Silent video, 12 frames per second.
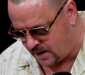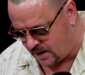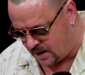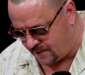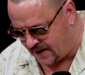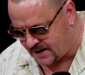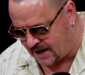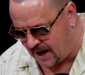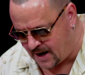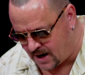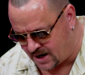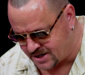That
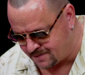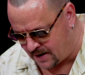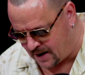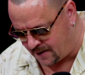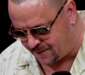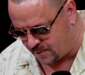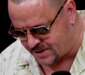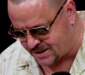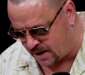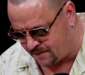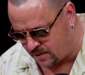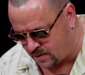chaos math, those
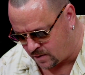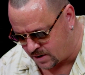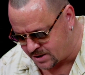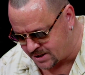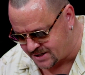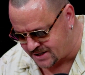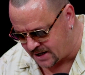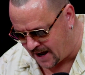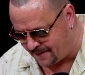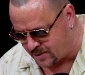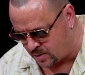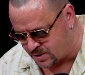number crunches
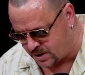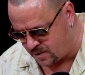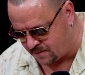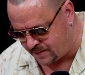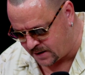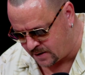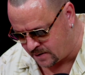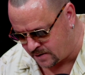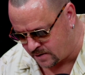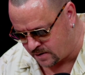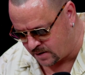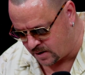slapped onto your beer,
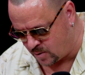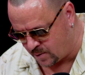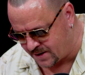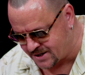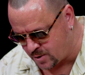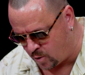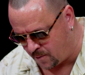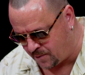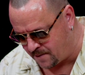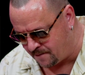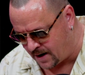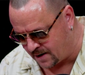with its corporate
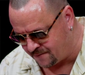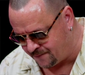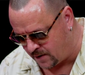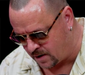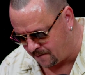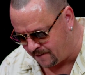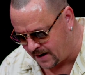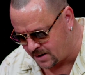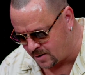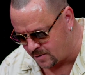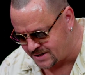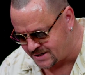mindfuck made
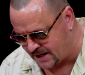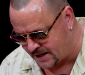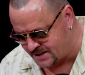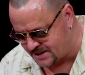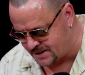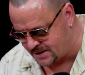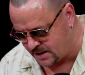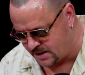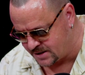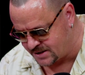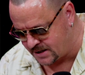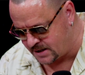no sense,
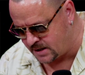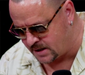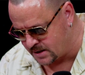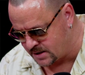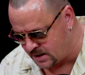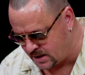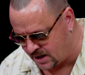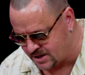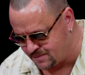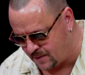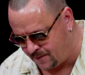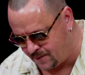CENTS,
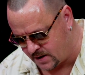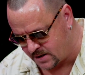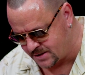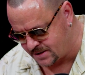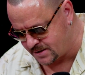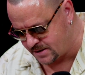but this.